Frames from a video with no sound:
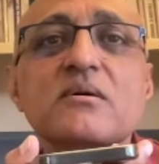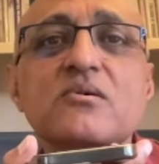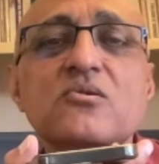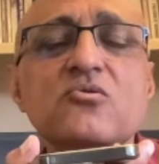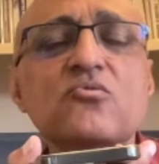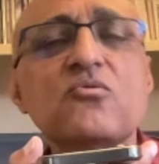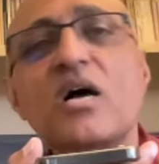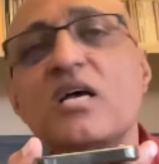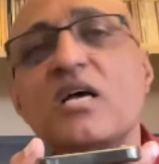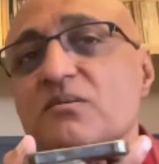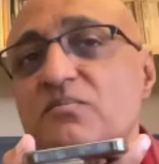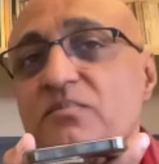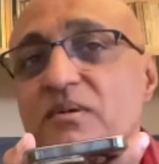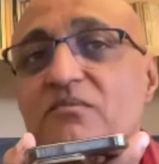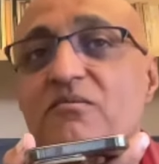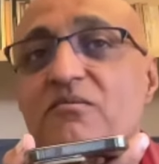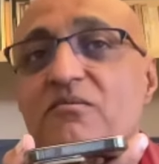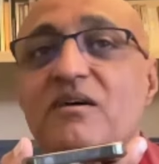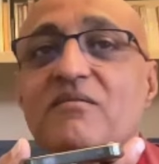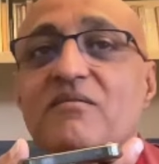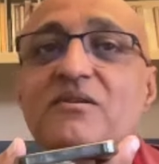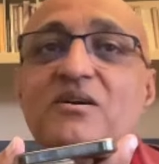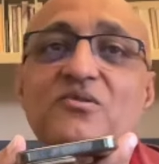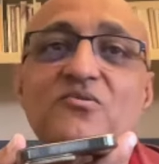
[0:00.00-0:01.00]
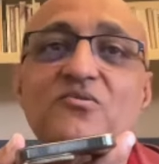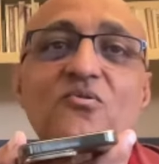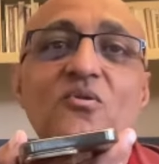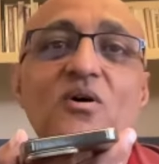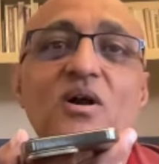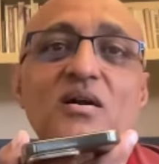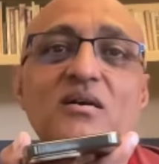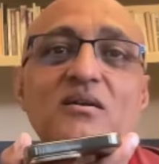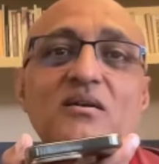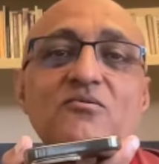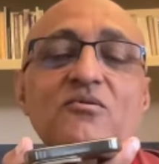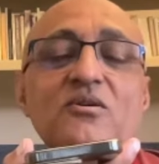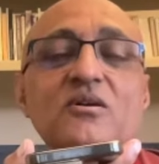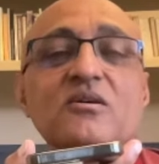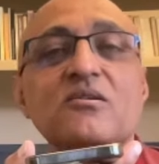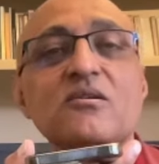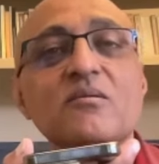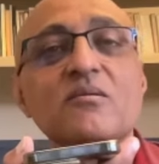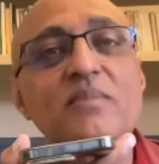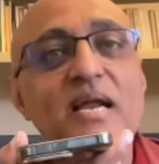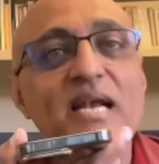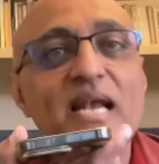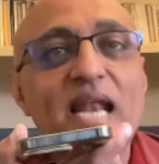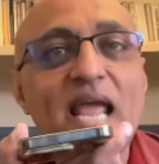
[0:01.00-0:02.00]
You ask me whatever you want. You want to
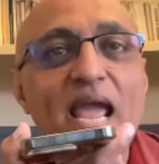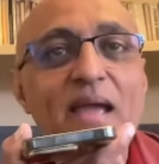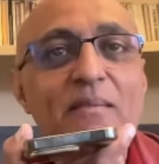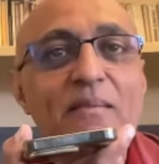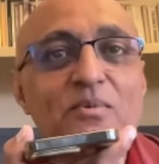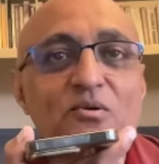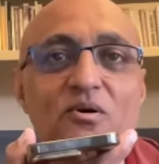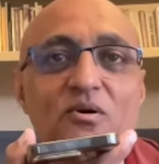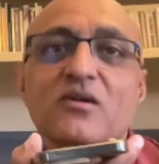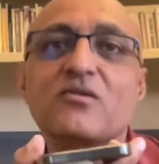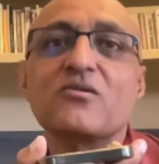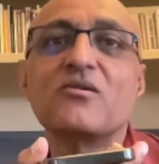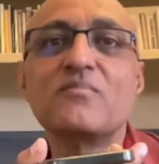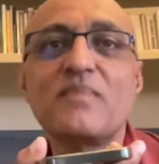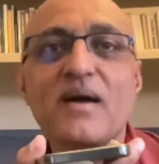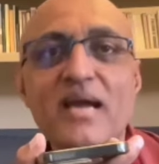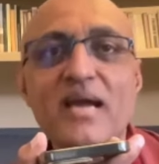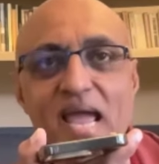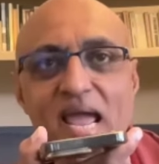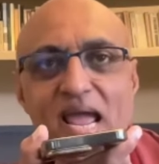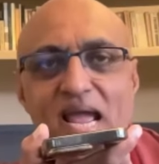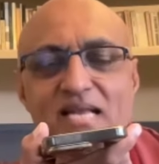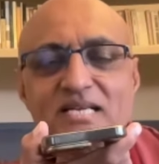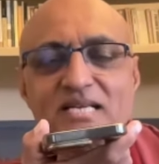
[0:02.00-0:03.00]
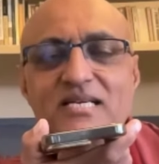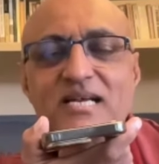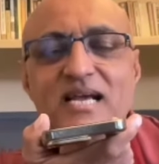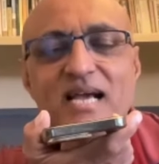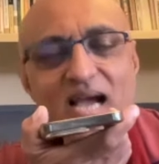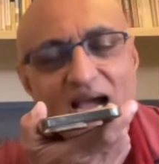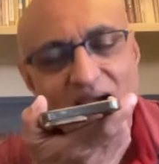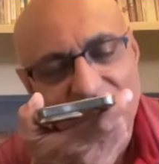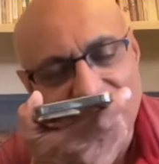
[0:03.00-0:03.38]
know my name? You want to know my age?